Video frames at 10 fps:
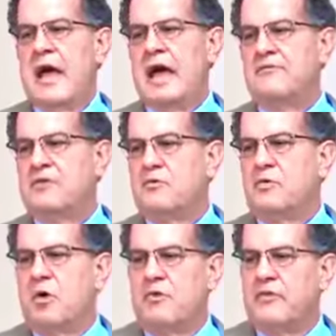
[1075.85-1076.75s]
have to
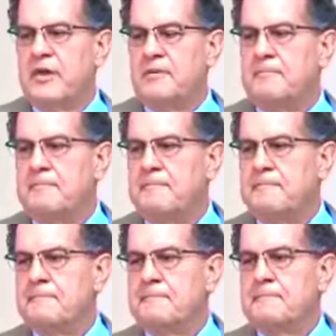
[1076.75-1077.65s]
rule over them,
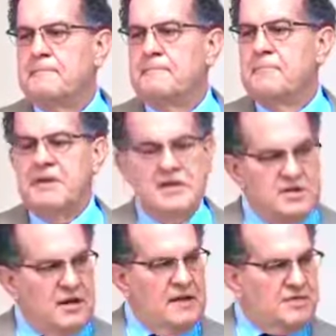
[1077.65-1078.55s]
but they
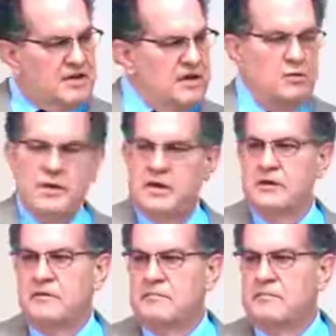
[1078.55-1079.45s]
still have to deal with it.